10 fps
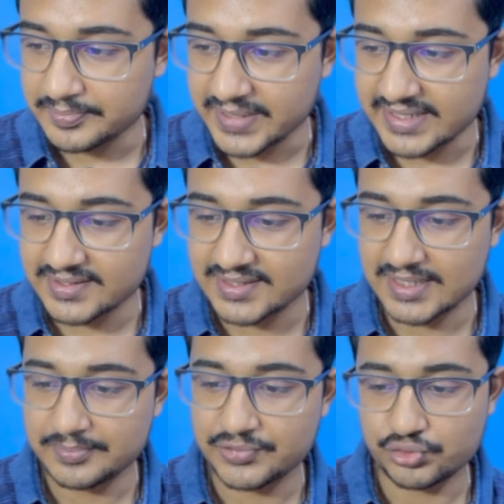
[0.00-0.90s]

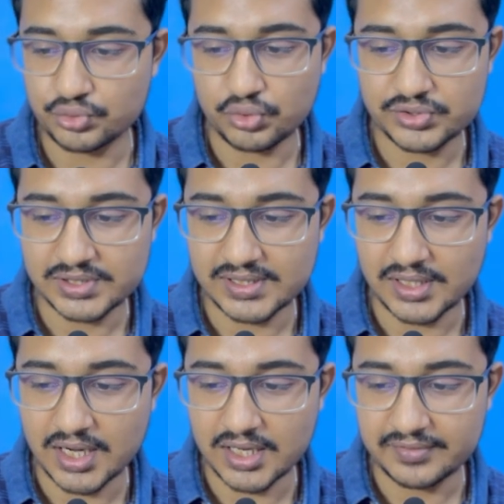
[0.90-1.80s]
brainstem strokes
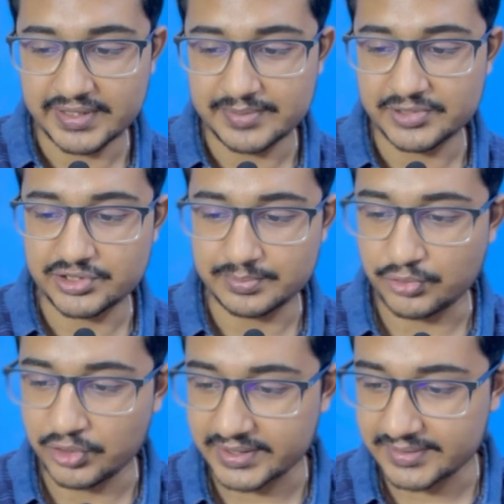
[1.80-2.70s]
are very much
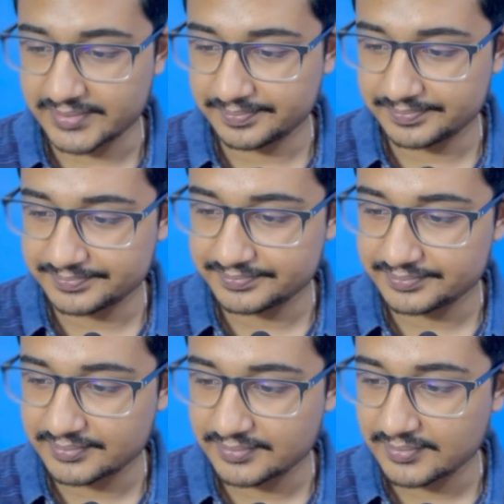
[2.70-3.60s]
important
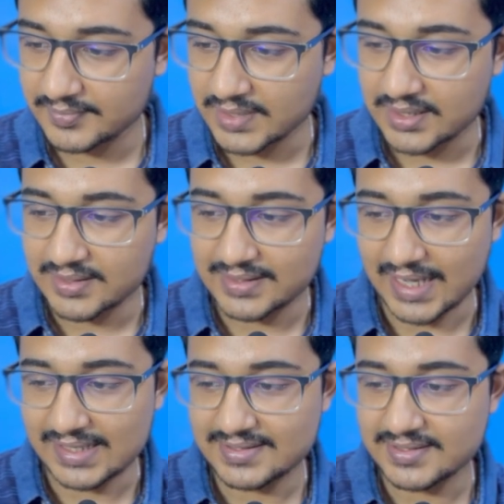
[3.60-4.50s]

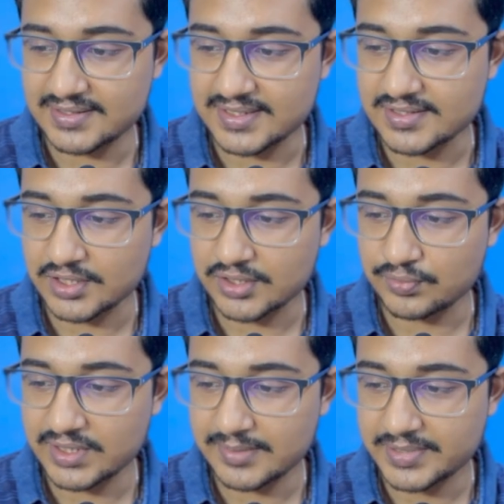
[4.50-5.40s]
dialysis
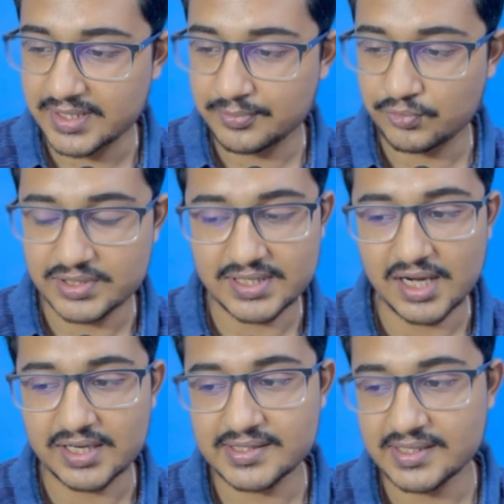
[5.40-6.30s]
disequilibrium was
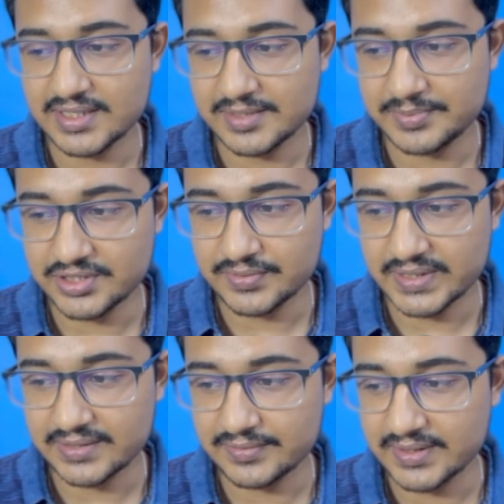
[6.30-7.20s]
asked in NEET pg
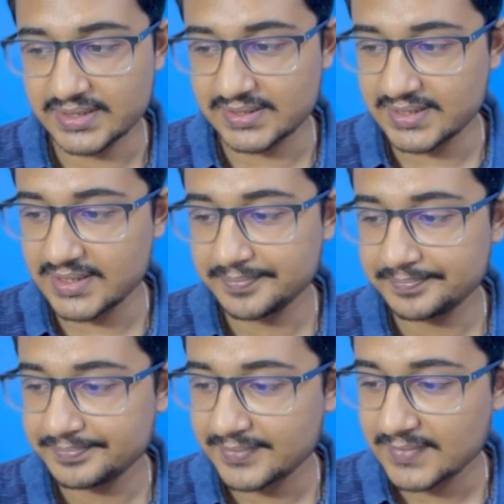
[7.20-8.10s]
2023
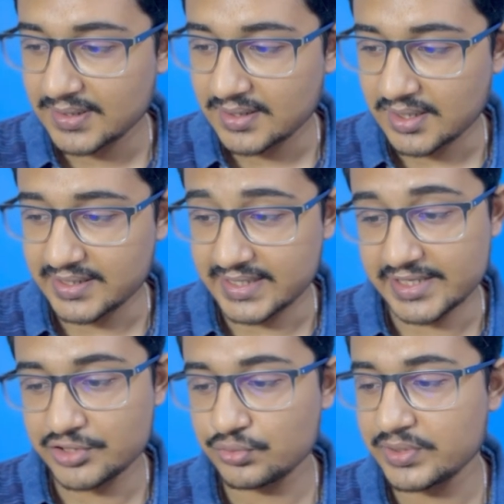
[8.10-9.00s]

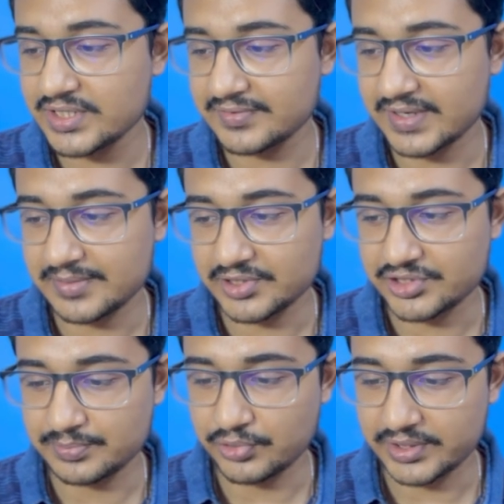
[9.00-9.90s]
dengue is very much
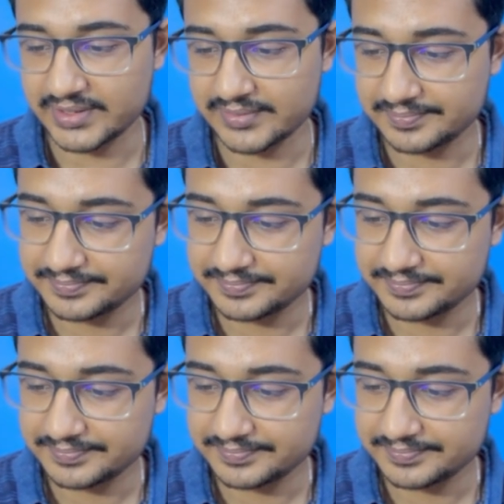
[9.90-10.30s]
important.